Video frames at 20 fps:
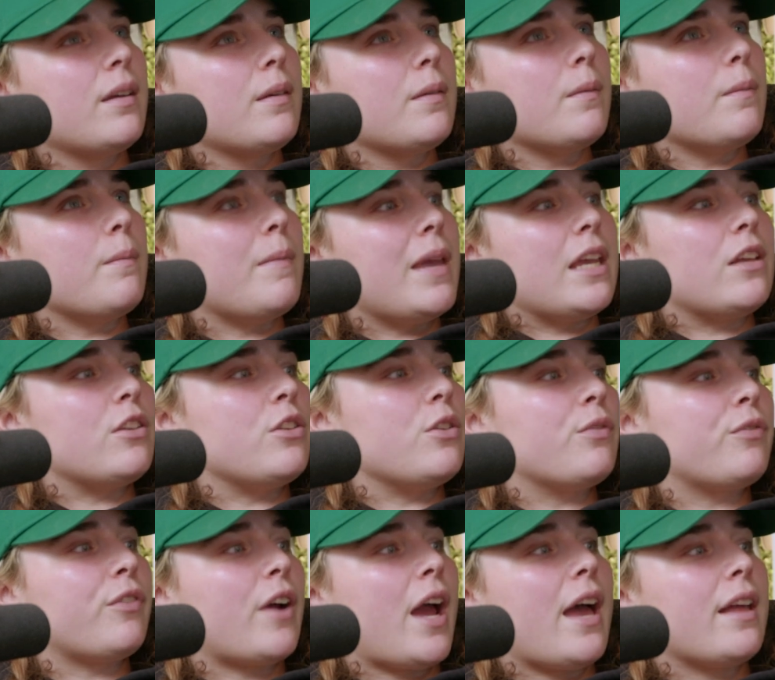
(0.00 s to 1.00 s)
make new
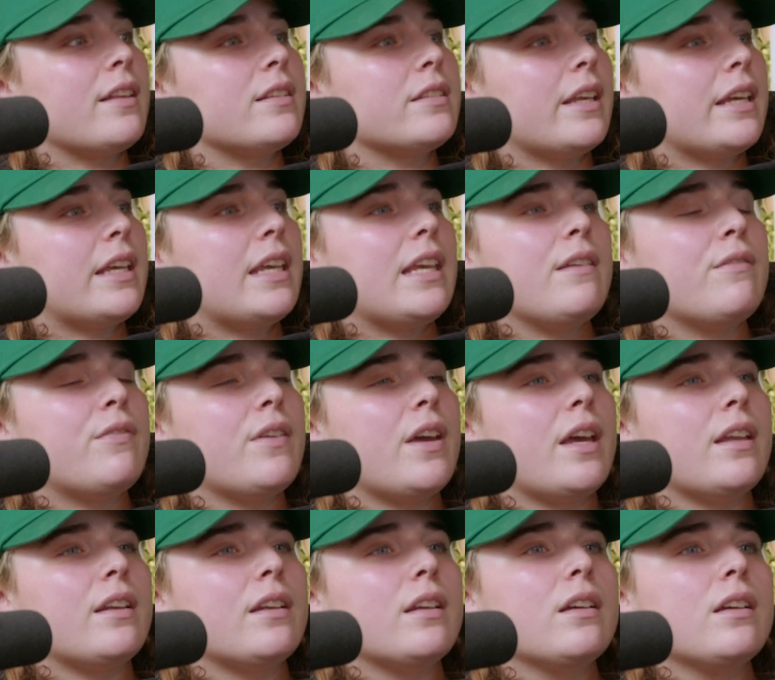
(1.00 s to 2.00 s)
friends. Like
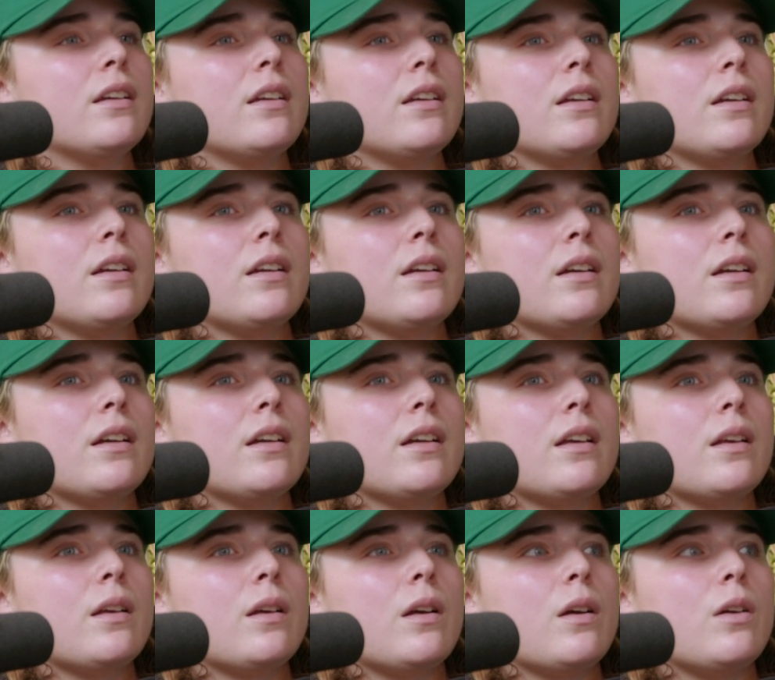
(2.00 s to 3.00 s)
even
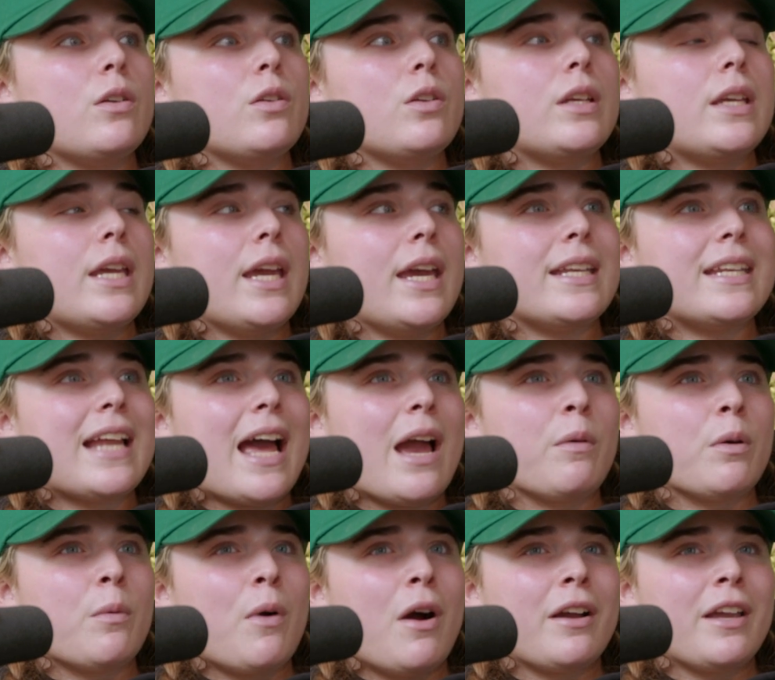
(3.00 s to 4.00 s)
Kit and I
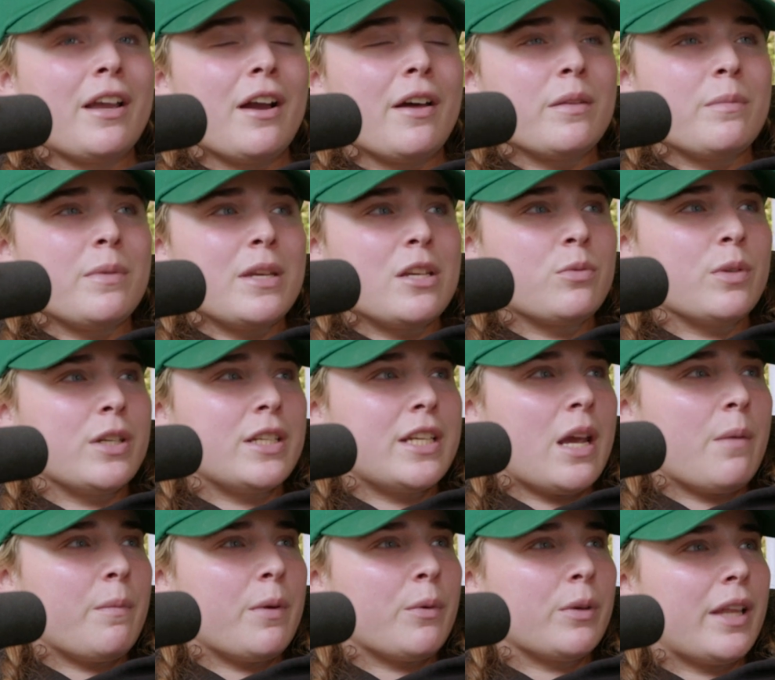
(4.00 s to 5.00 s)
were walking on the beach one day
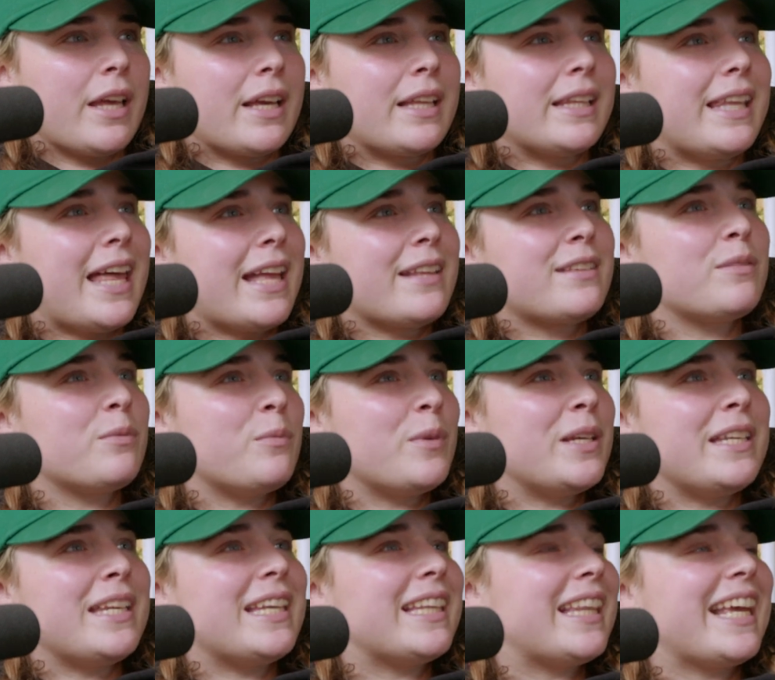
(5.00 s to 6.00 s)
and we were like, let's we
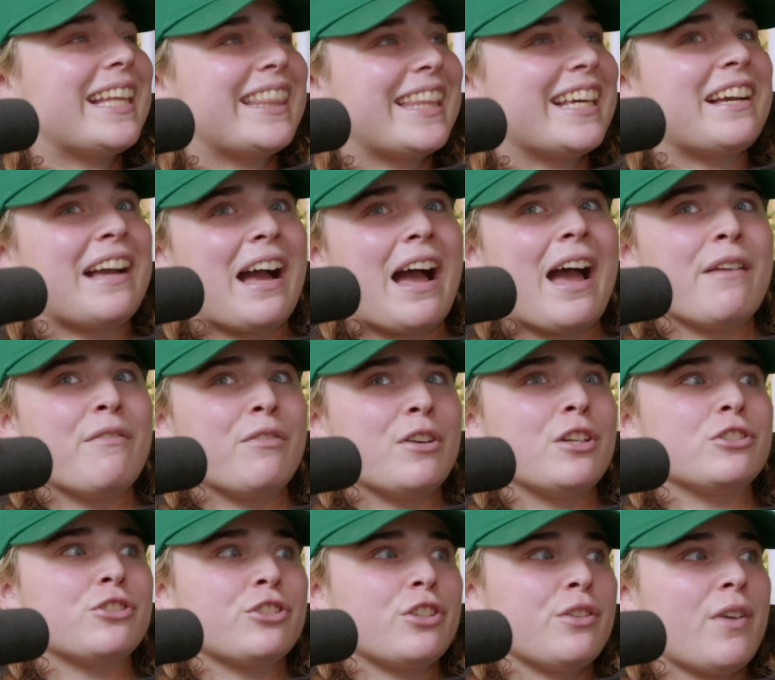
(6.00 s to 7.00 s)
need like the guy
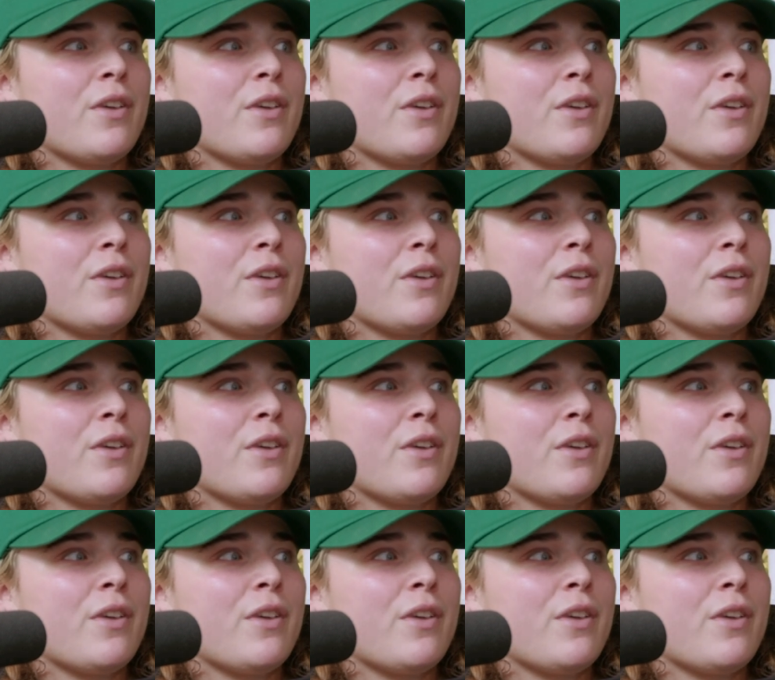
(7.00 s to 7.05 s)
version of